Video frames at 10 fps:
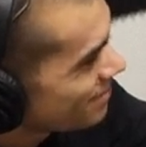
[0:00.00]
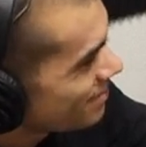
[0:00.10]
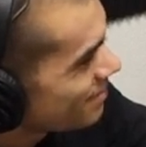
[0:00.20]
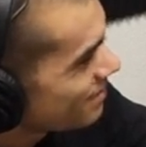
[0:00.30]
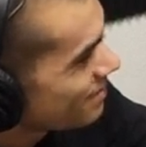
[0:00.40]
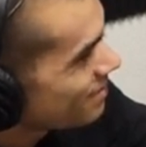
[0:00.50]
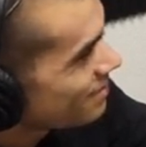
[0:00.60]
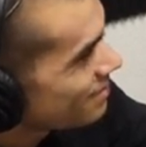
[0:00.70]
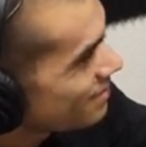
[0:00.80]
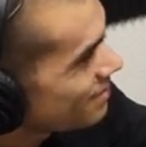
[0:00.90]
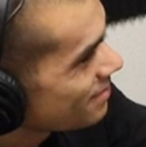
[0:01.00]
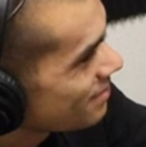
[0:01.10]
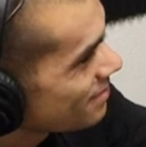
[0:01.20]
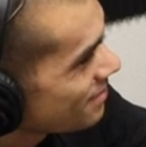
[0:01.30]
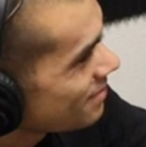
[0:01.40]

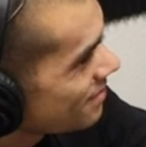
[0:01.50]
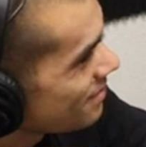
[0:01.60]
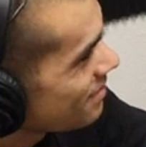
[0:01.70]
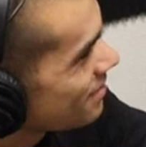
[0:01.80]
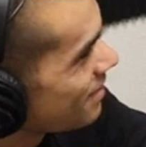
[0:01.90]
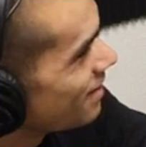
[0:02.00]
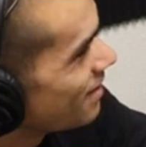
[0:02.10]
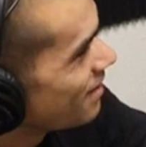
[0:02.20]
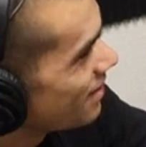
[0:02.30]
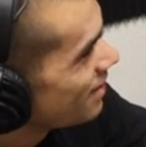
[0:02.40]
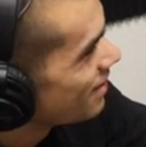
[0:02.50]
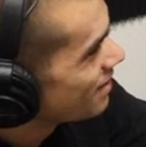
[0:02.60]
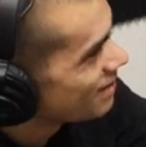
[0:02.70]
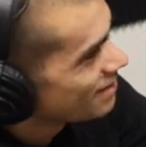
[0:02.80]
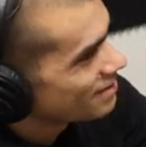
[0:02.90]

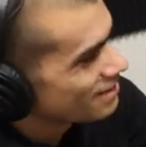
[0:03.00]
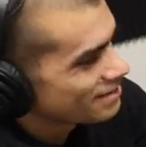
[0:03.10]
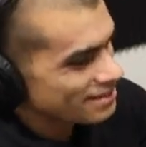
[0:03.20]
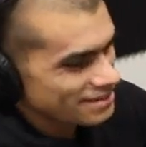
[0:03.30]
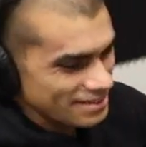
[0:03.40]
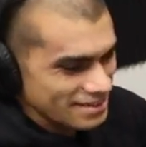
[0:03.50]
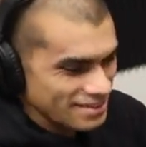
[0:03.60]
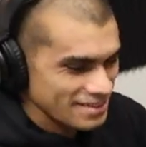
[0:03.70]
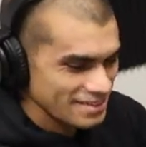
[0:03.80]
No words are spoken by the person on screen.